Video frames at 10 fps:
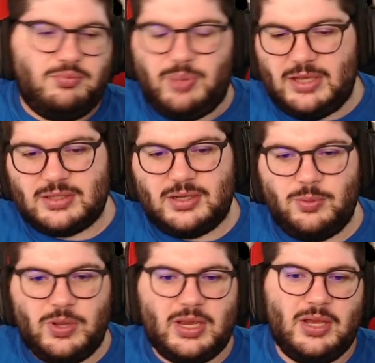basically
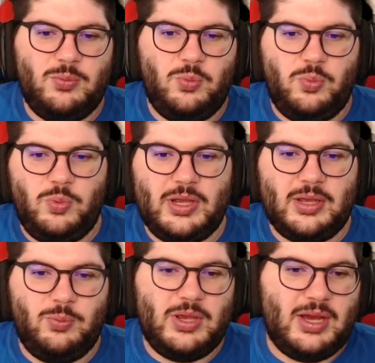week in,
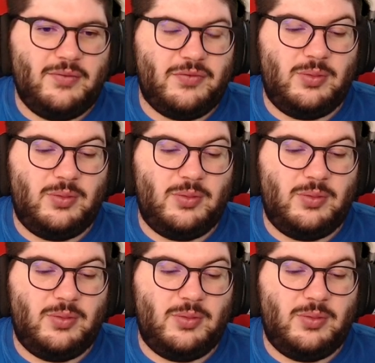week out for